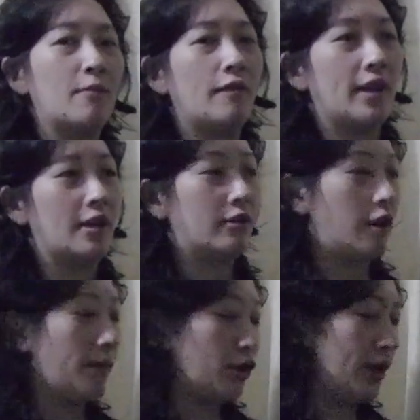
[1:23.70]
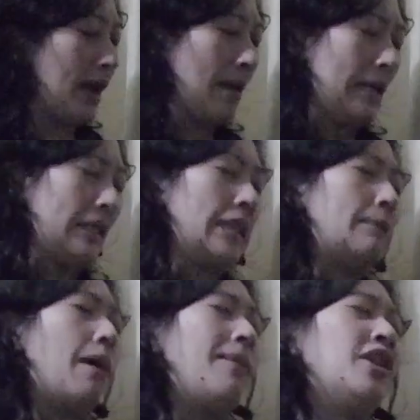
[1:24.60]
moving into dormitory, then this is
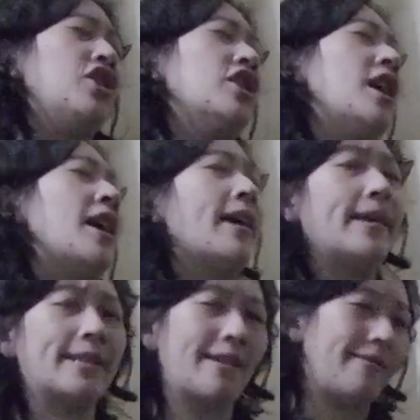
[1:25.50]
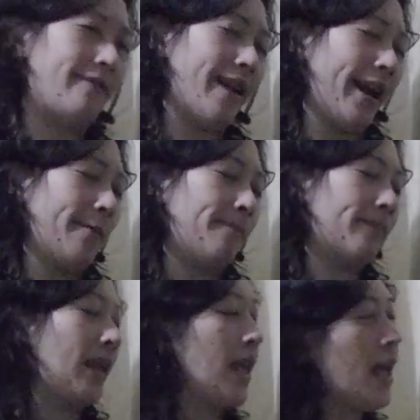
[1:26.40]
probably just right.
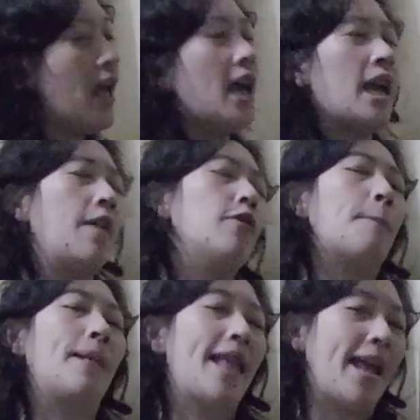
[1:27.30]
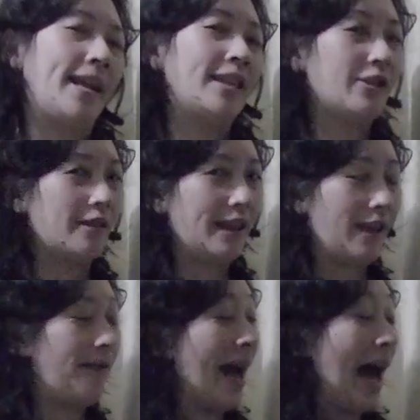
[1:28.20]
If you're planning to
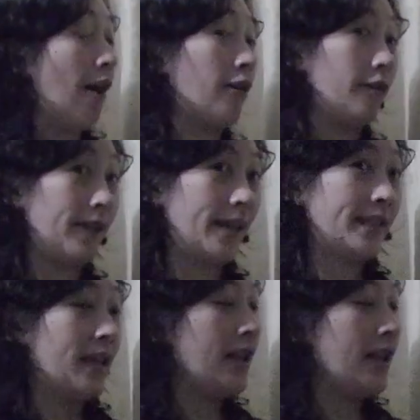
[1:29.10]
live out of this